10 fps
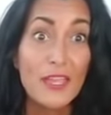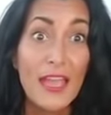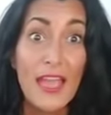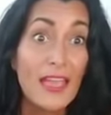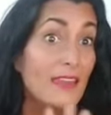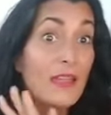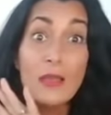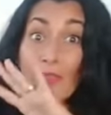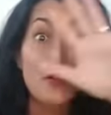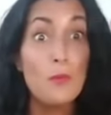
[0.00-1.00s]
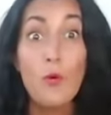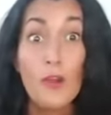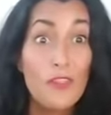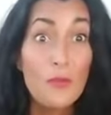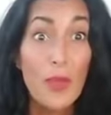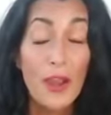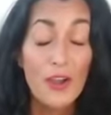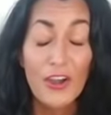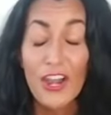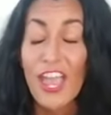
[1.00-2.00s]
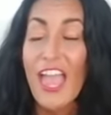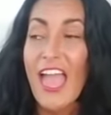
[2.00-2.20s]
can, the more the better.